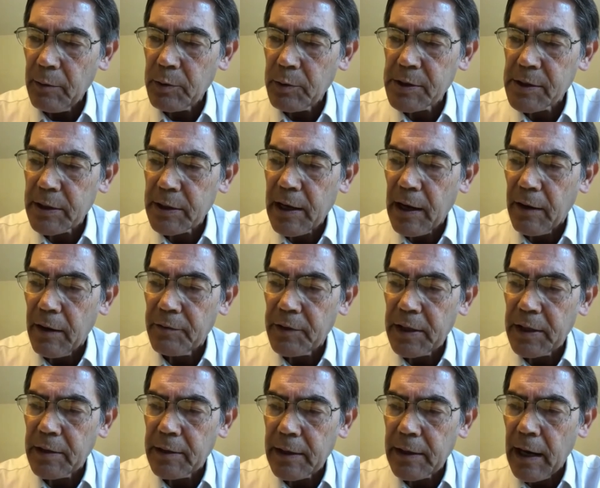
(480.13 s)
was the
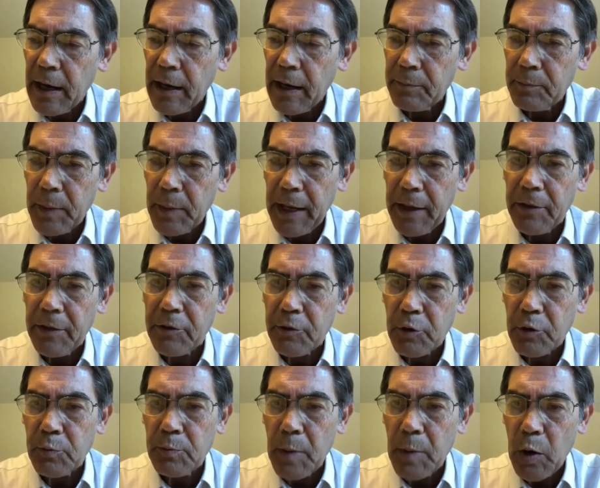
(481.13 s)
covenant God made
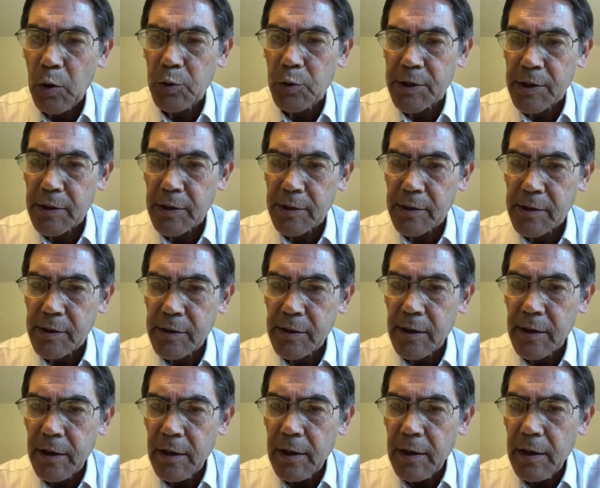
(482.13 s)
through Moses.
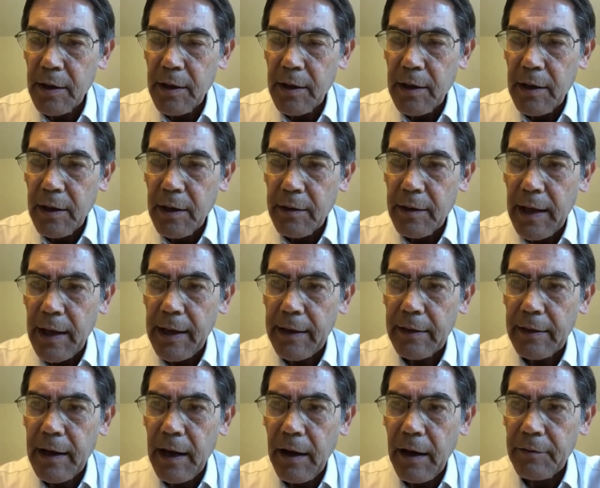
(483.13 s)

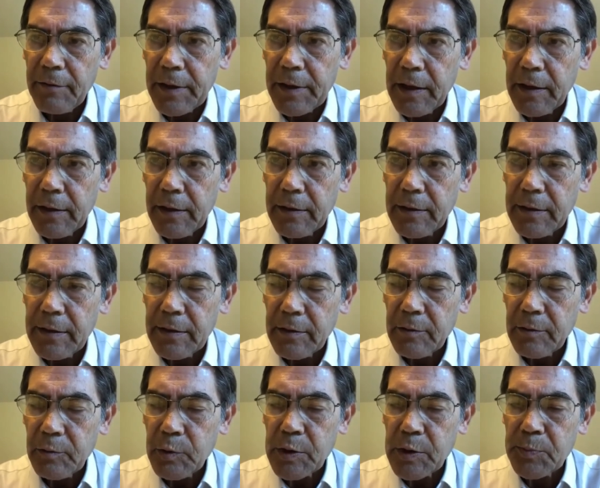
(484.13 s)
That covenant
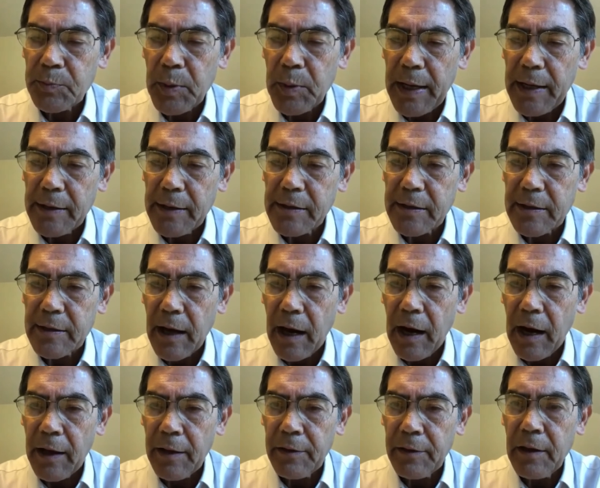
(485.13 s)
was based
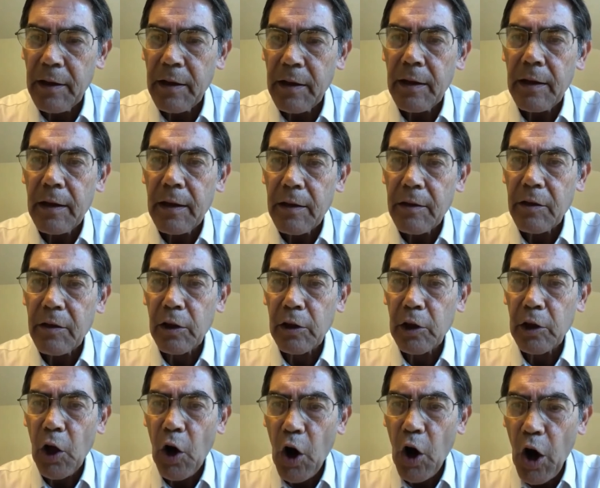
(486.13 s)
on the
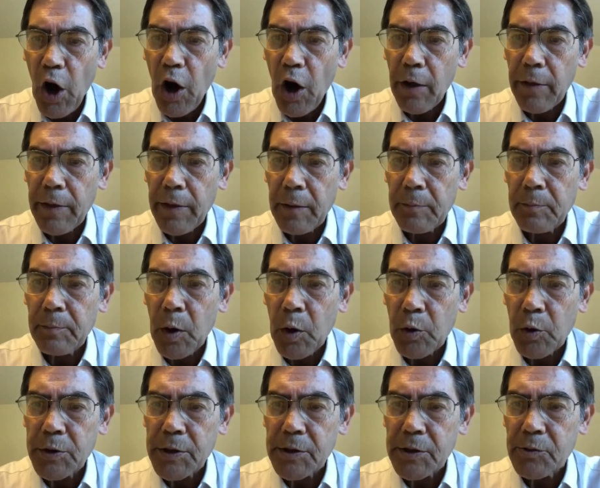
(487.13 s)
law that
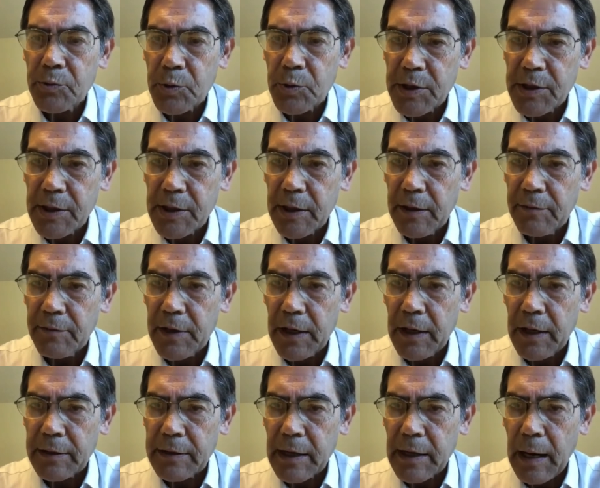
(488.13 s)
Moses received
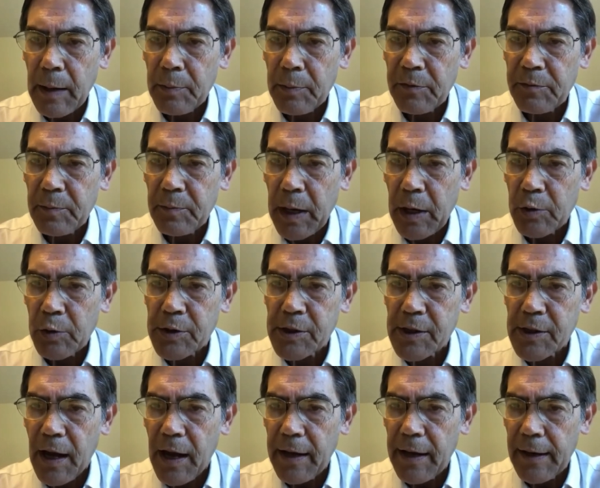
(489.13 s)
on top of Mount
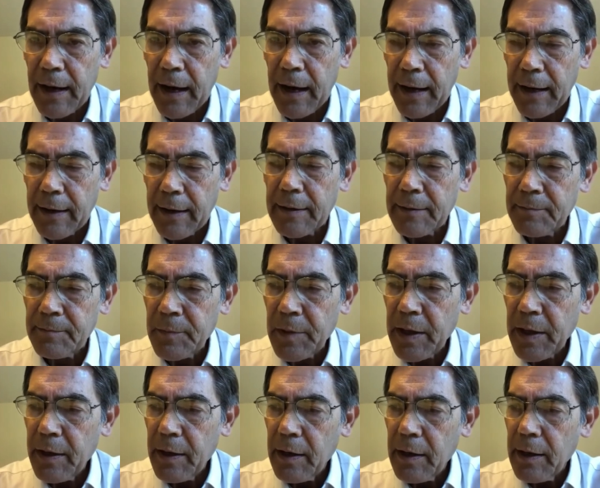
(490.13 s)
Sinai.
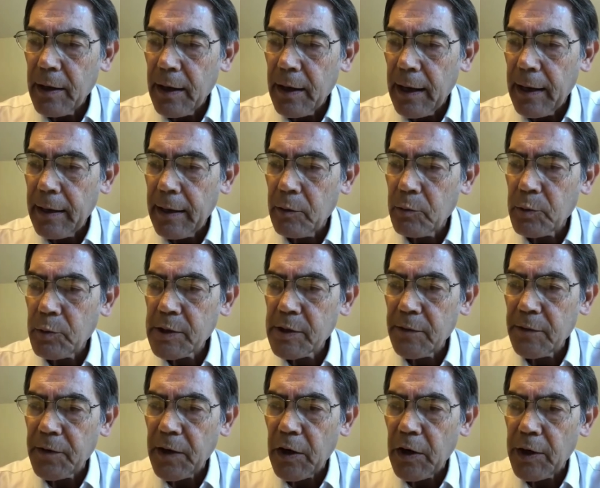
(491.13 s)
And it was a
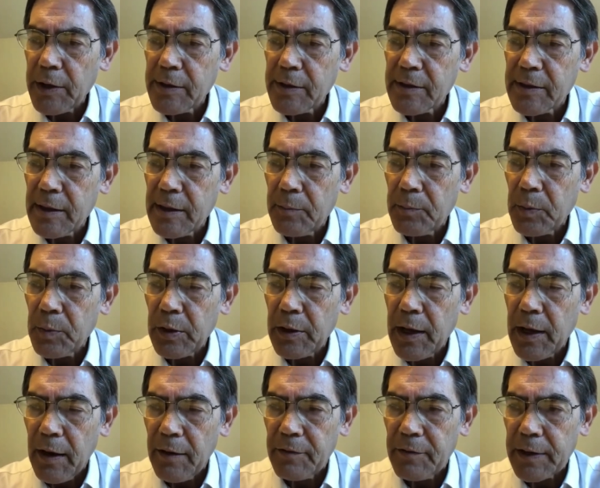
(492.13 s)
very simple
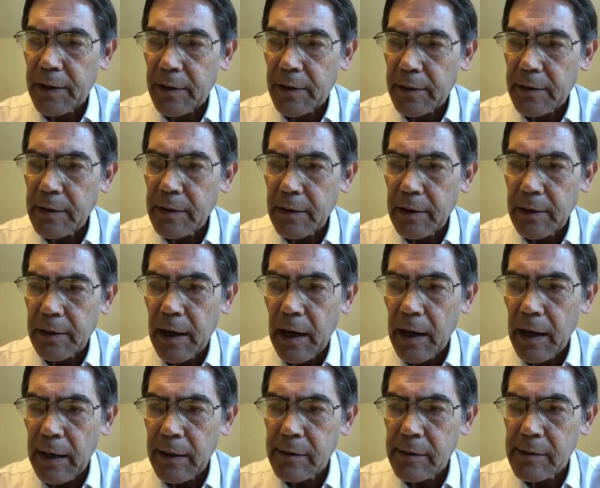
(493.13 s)
covenant.
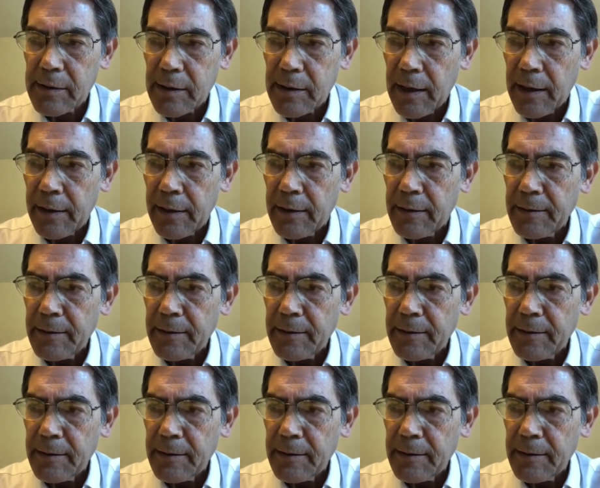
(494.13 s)
God said,